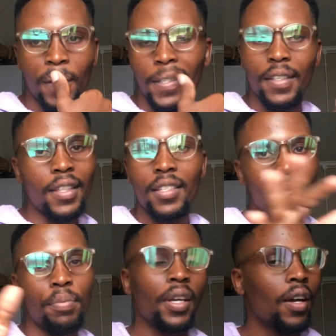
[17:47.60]
She
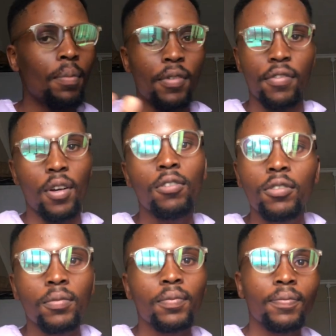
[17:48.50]
doesn't pick up the phone.
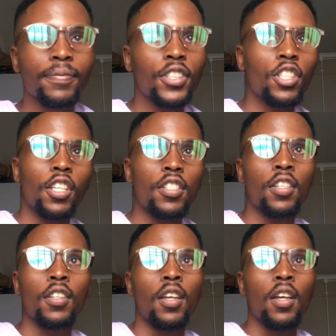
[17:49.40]
She
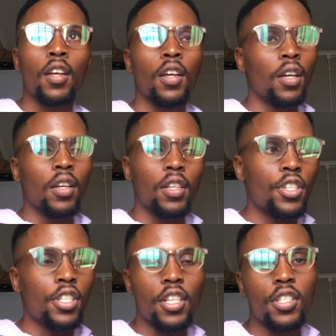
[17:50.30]

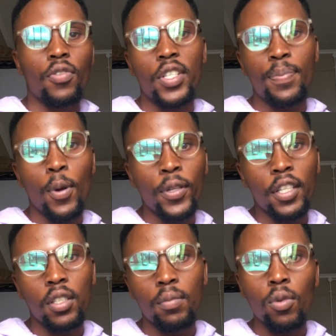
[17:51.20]
doesn't respond
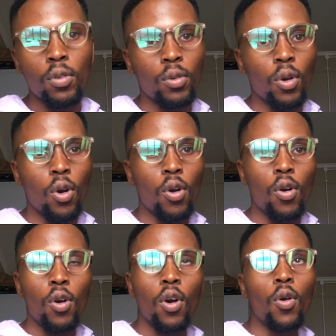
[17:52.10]
anymore.
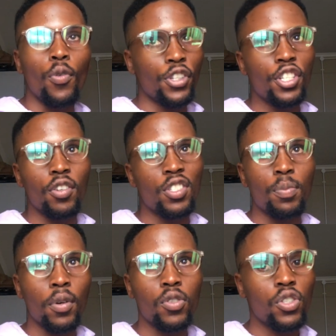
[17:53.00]
Oh, when she
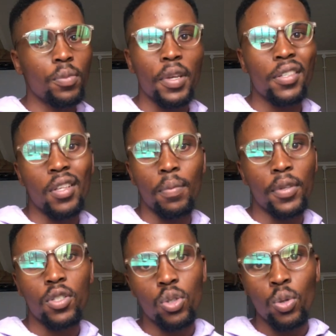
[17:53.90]
responds, she makes up
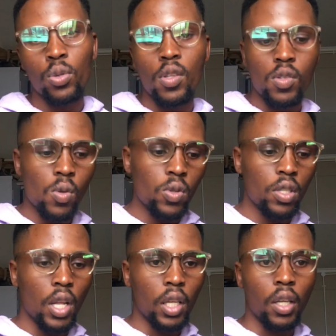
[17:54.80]
excuses, which
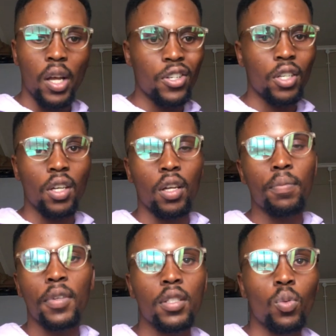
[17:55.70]
is like, ah, she
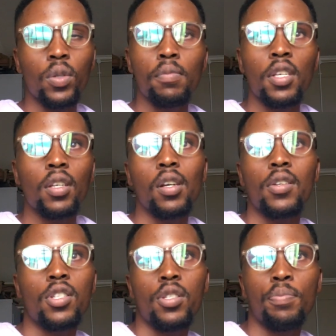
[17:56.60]
can't meet with me
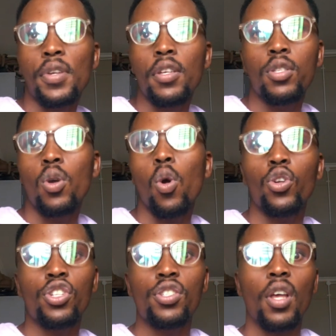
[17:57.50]
because she's busy or
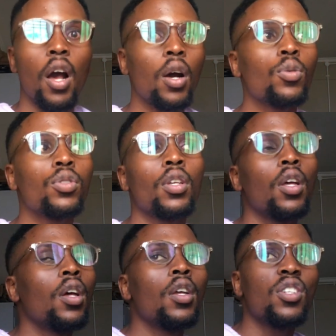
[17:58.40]
she's out,
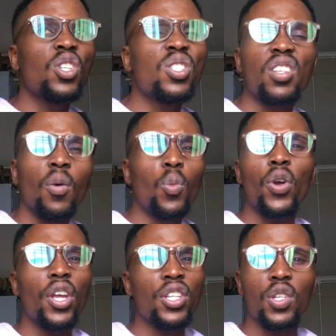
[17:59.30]
she's
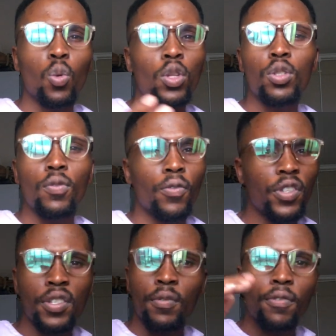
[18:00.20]
somewhere, she went to visit